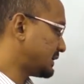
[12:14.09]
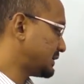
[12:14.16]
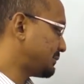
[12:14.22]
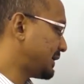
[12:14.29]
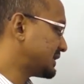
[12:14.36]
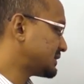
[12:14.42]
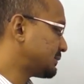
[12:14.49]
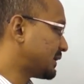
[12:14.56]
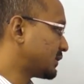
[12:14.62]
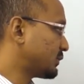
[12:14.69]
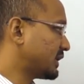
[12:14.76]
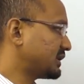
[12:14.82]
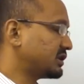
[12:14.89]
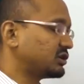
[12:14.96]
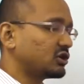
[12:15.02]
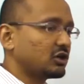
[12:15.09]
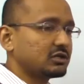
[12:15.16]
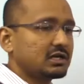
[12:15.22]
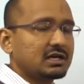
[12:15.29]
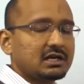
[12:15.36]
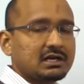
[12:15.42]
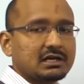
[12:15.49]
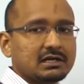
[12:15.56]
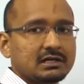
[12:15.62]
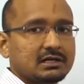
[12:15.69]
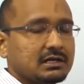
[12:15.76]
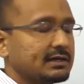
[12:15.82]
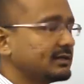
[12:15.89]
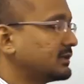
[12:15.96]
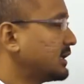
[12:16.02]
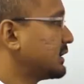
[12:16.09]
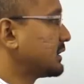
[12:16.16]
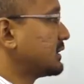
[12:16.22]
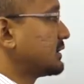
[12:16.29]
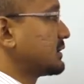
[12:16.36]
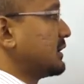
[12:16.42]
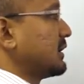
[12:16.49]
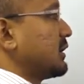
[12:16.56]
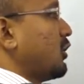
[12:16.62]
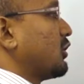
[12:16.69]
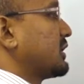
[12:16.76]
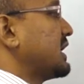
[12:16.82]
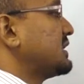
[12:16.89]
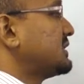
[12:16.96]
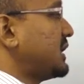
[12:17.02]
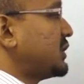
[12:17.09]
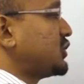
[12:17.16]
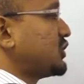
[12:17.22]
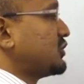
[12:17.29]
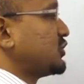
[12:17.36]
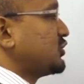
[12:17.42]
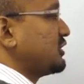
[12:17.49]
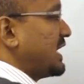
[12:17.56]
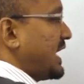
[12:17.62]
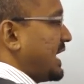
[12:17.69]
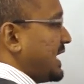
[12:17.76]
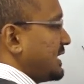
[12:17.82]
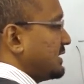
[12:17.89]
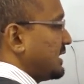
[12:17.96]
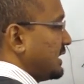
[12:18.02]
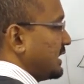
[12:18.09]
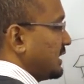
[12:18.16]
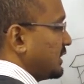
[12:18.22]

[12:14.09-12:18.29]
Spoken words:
debates about whether or not an organization should add,